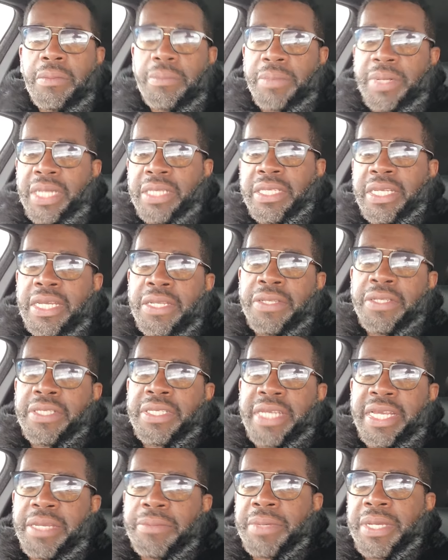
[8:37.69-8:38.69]
But at the end of the
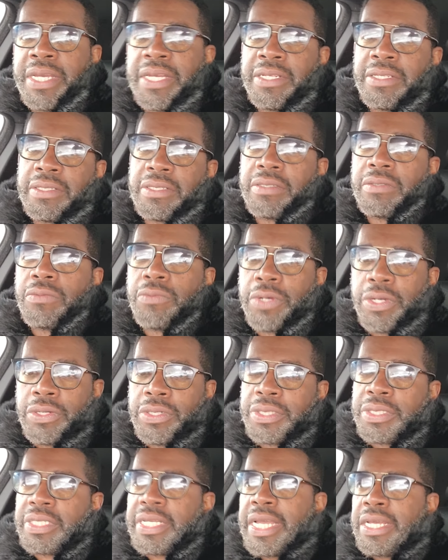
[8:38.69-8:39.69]
day, man, we're
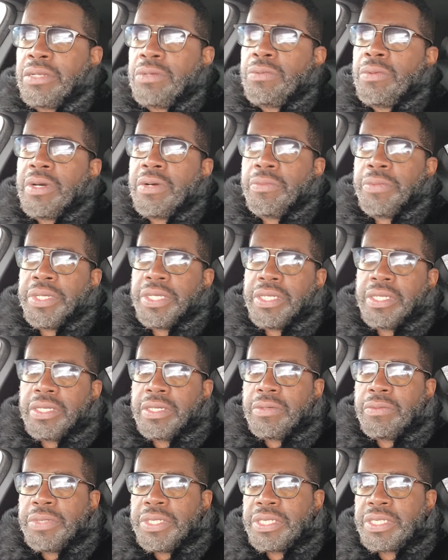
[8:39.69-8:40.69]
gonna stand on what
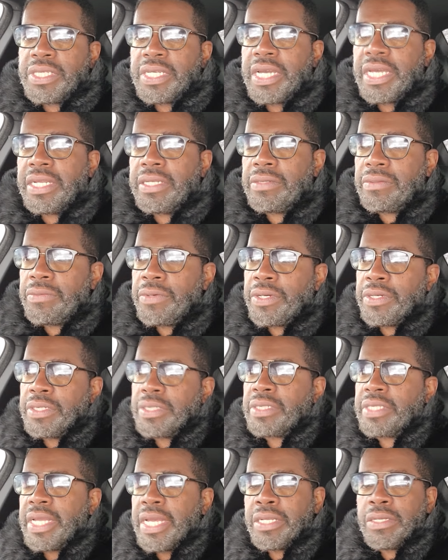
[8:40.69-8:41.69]
we said. We're gonna
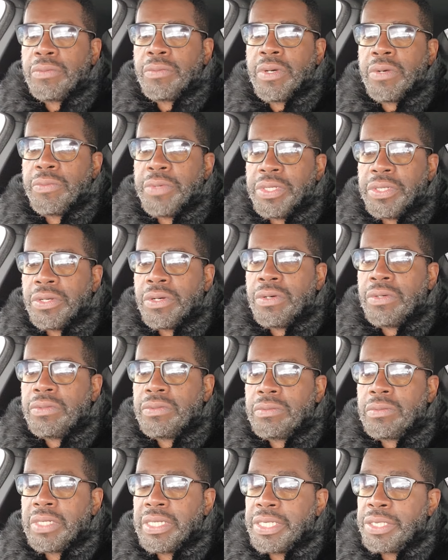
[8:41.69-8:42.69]
stand on what we
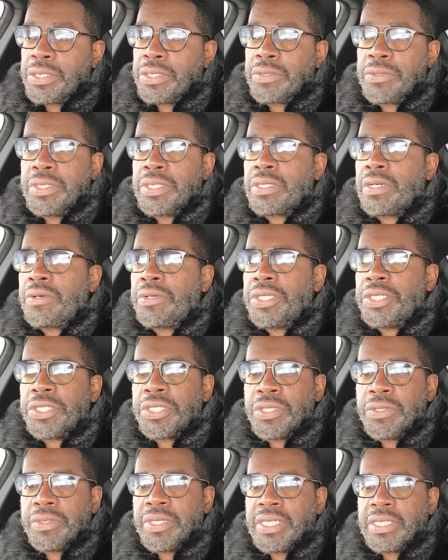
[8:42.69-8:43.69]
know, what history has already
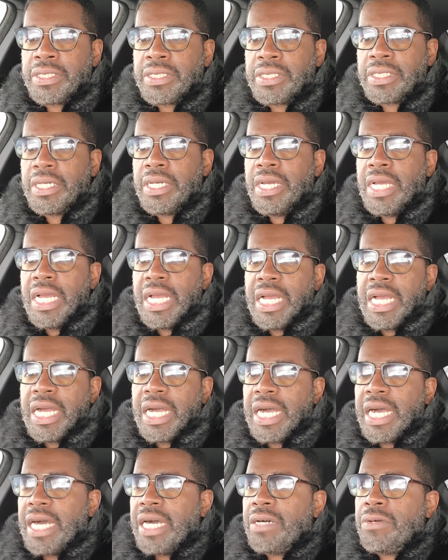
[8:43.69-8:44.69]
shown us.
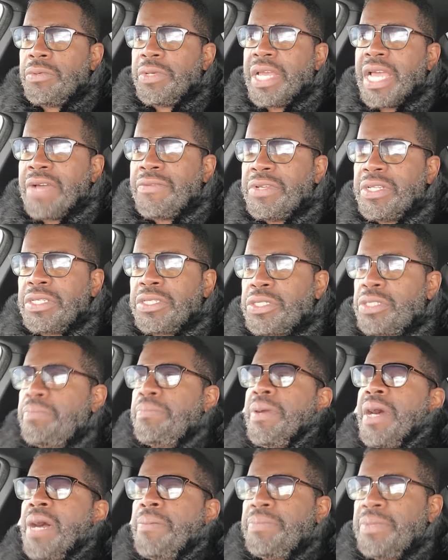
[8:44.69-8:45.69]
We haven't
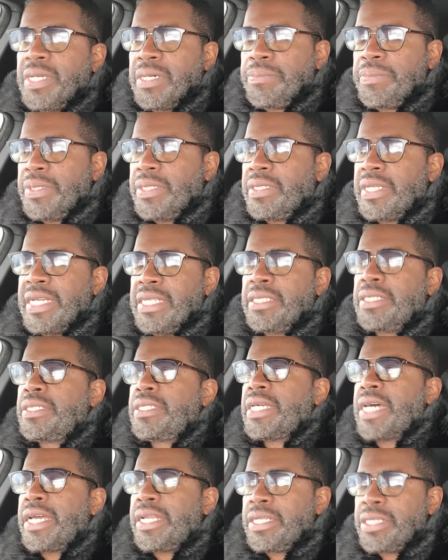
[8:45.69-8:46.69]
just popped up and
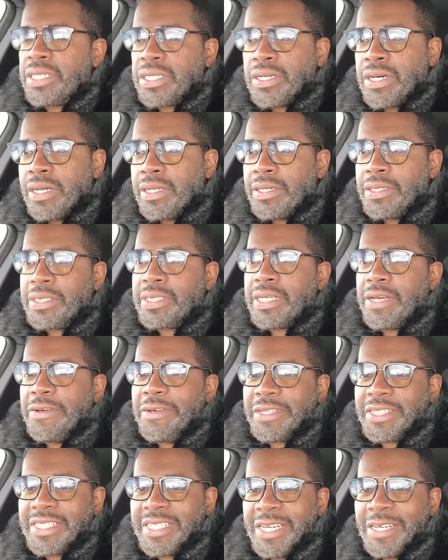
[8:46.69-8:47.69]
decided to call
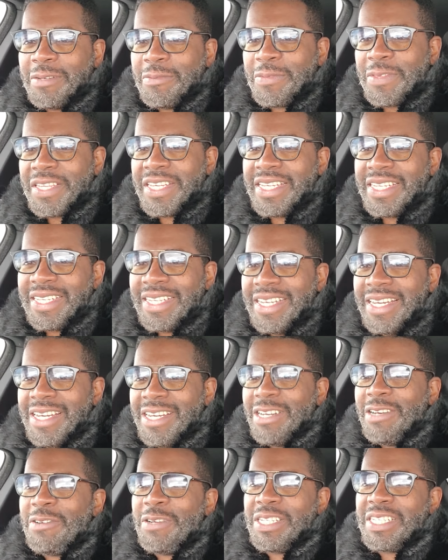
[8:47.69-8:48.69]
ourselves something,
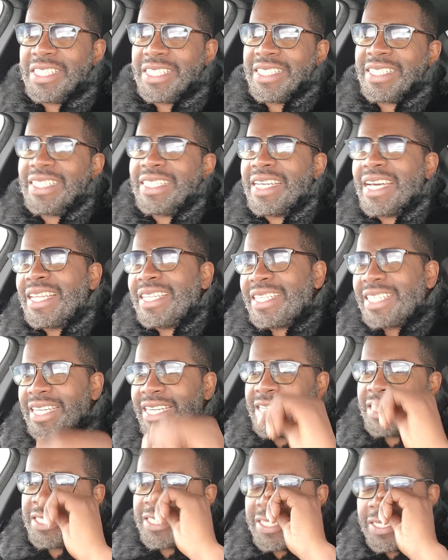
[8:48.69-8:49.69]
which is the
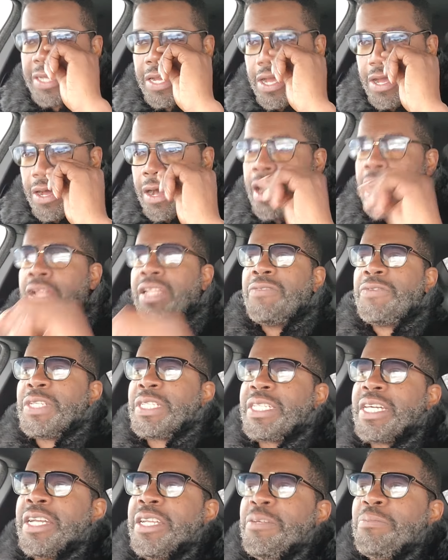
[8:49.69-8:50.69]
allegation. All of a
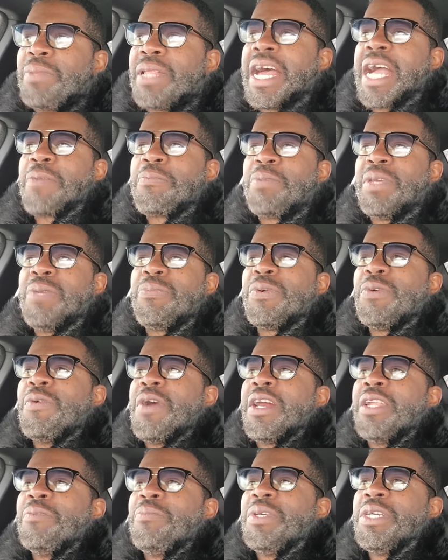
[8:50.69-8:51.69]
sudden, black people
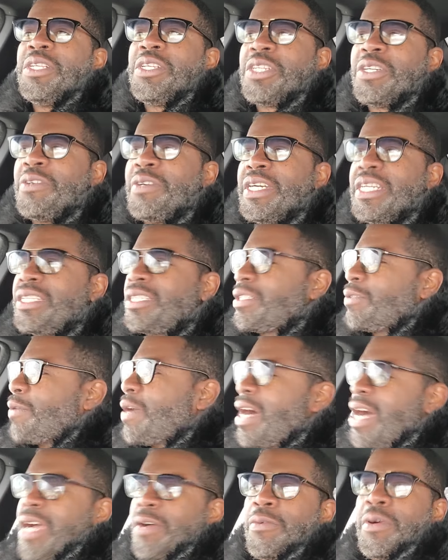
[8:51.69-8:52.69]
want to be Jewish.
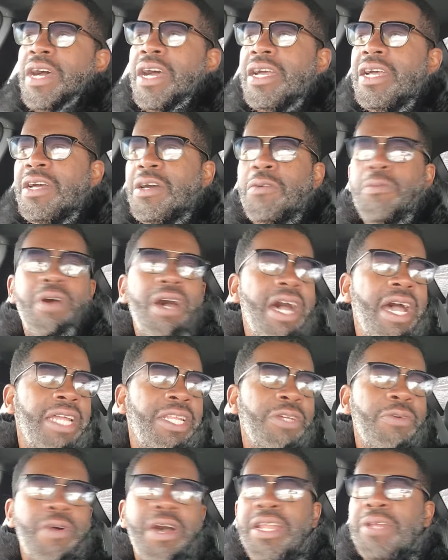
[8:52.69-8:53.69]
Why
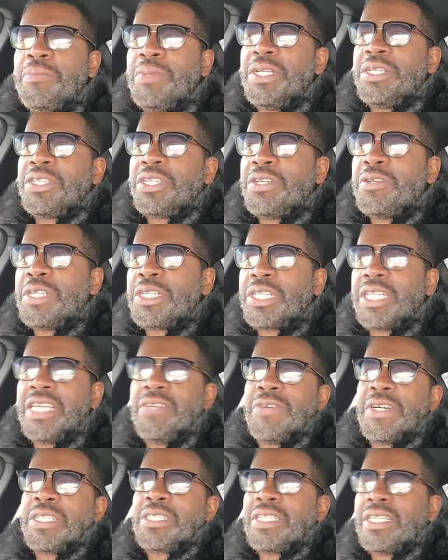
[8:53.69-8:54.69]
do you want to be Jewish?
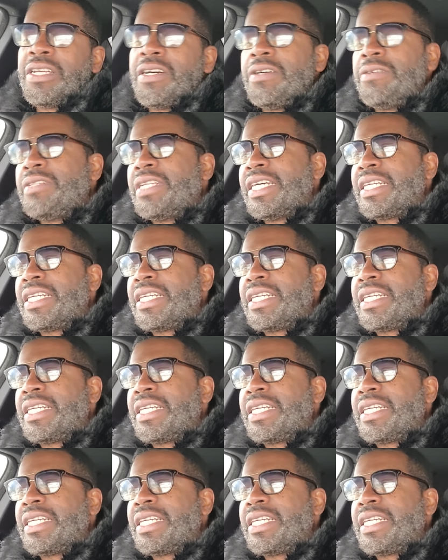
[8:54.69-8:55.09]
Leave us alone.